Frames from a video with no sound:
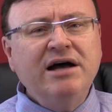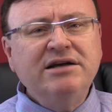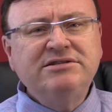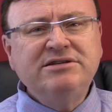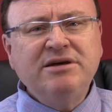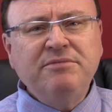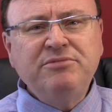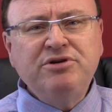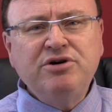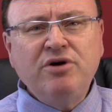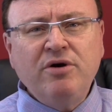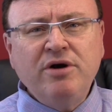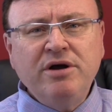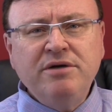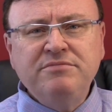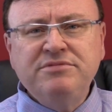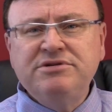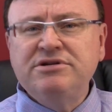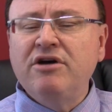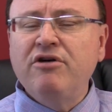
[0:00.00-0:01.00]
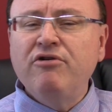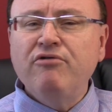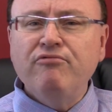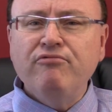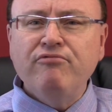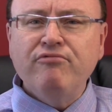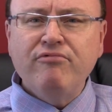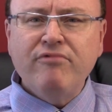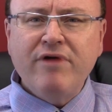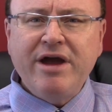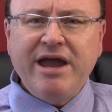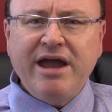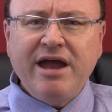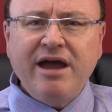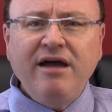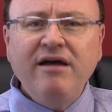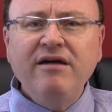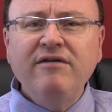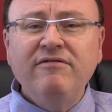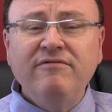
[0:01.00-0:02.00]
are sometimes
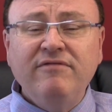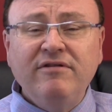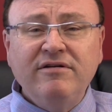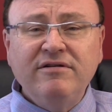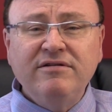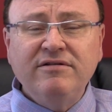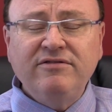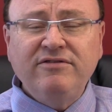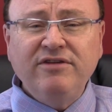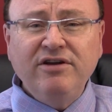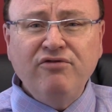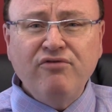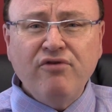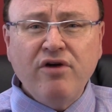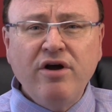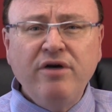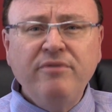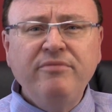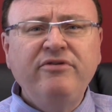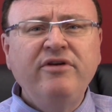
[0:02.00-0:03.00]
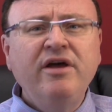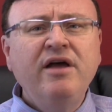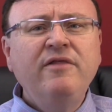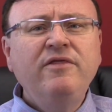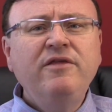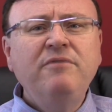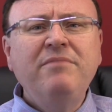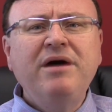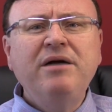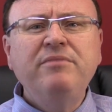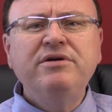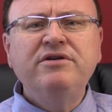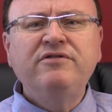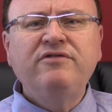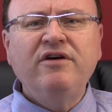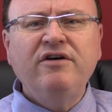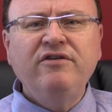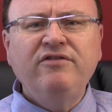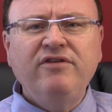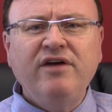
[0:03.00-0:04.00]
rare syndromes that may be
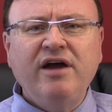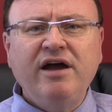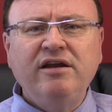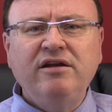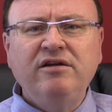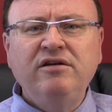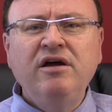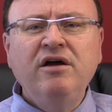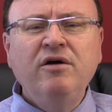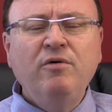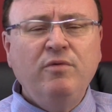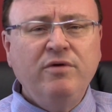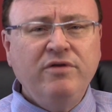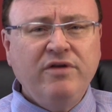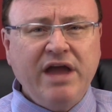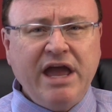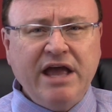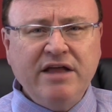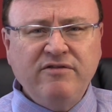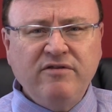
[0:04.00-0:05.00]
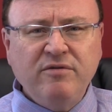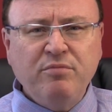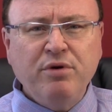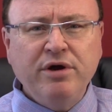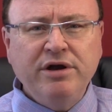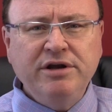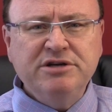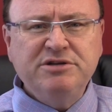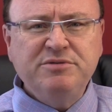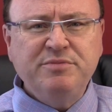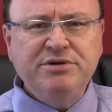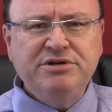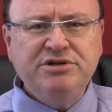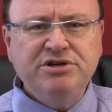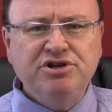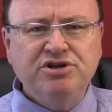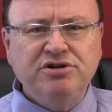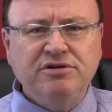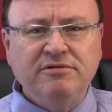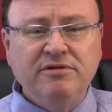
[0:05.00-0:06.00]
associated with cancer
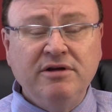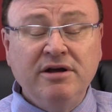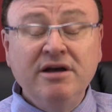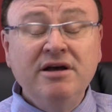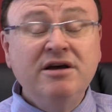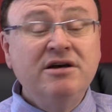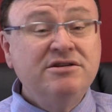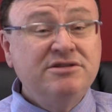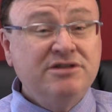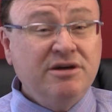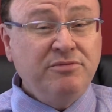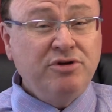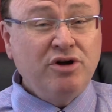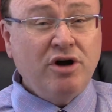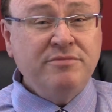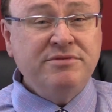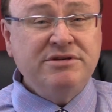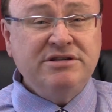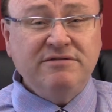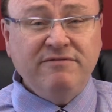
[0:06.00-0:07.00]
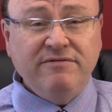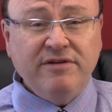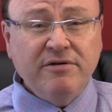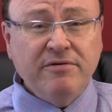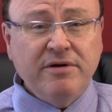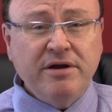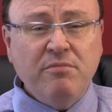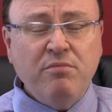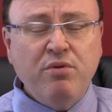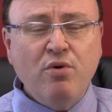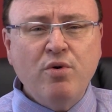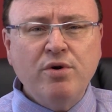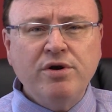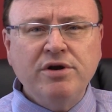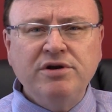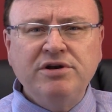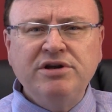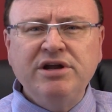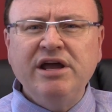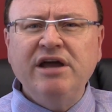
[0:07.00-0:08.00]
predisposition. Sometimes it's very
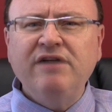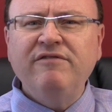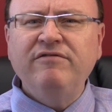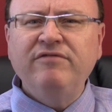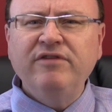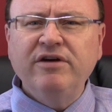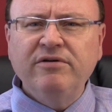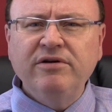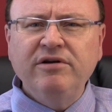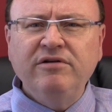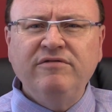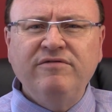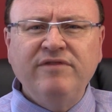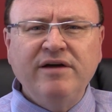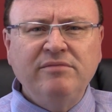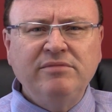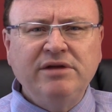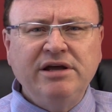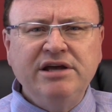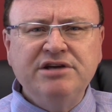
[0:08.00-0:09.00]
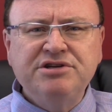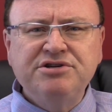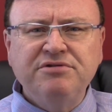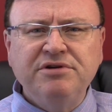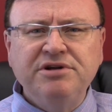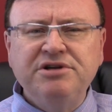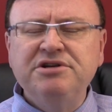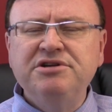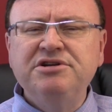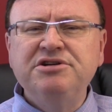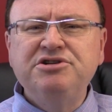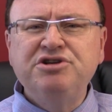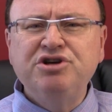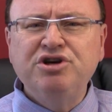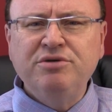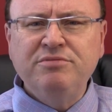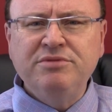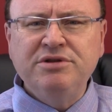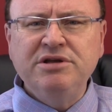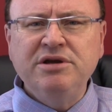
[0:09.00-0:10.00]
important to get a very good family history to
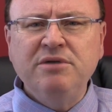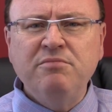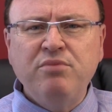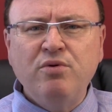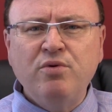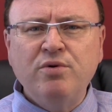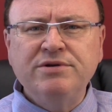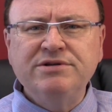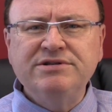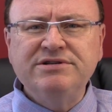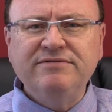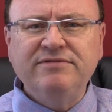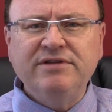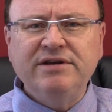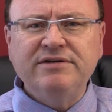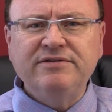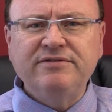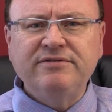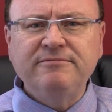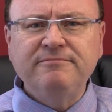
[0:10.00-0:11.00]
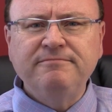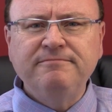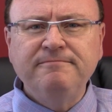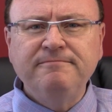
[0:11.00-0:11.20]
determine the importance of this.